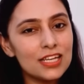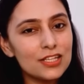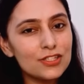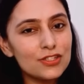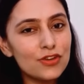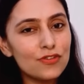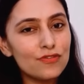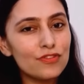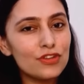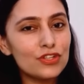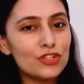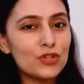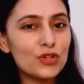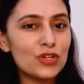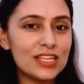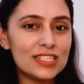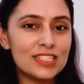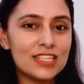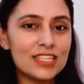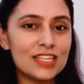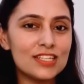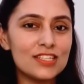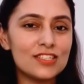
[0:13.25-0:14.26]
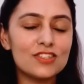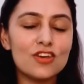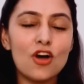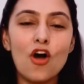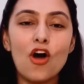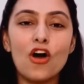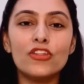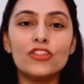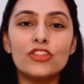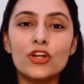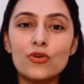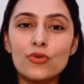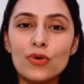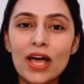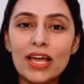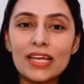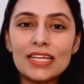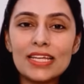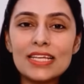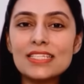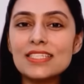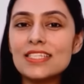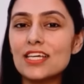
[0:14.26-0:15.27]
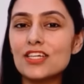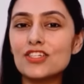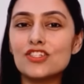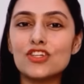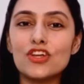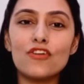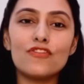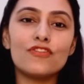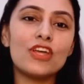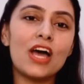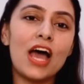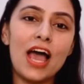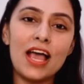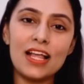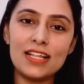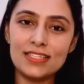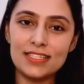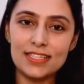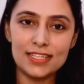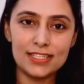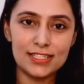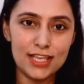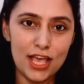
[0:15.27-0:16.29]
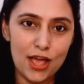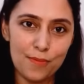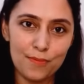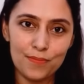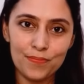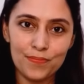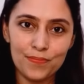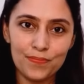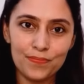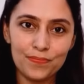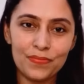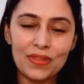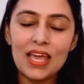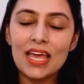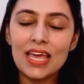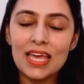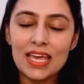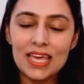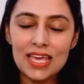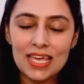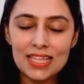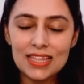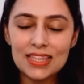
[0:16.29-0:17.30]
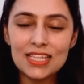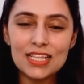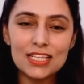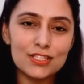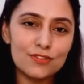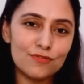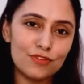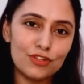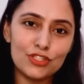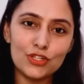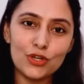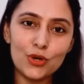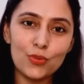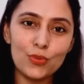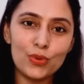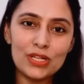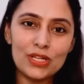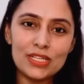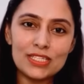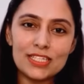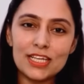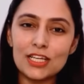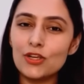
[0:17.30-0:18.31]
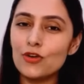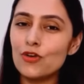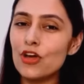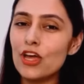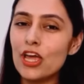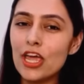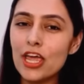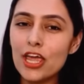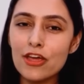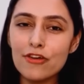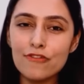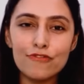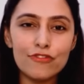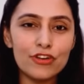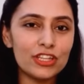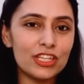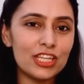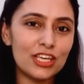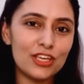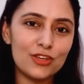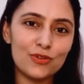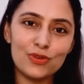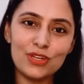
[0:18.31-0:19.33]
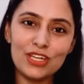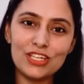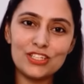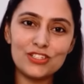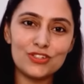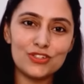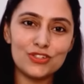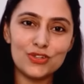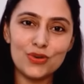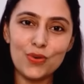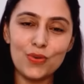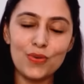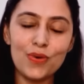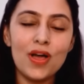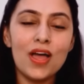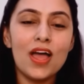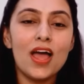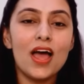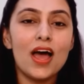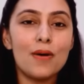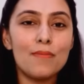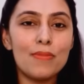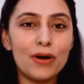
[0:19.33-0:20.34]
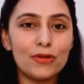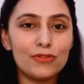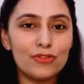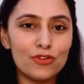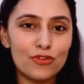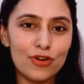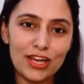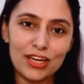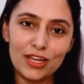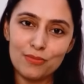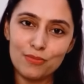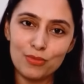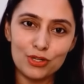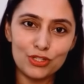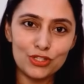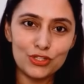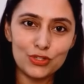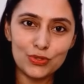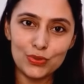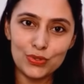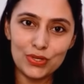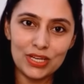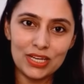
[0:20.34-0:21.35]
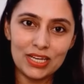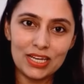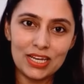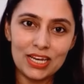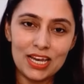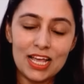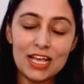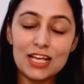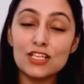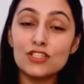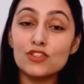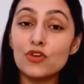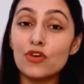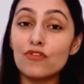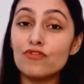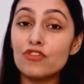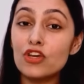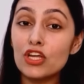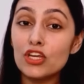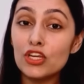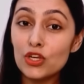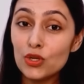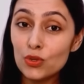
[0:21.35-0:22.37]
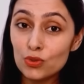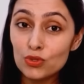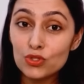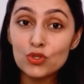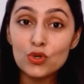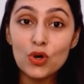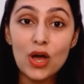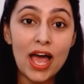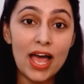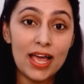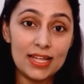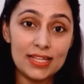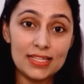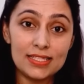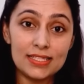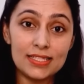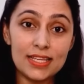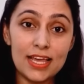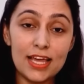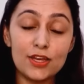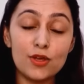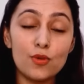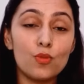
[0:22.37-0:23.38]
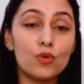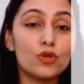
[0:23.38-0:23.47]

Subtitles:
series of video lessons on the writing section of the IELTS exam. In this video, we'll tell you everything you need to know about the writing module. So if you're new to IELTS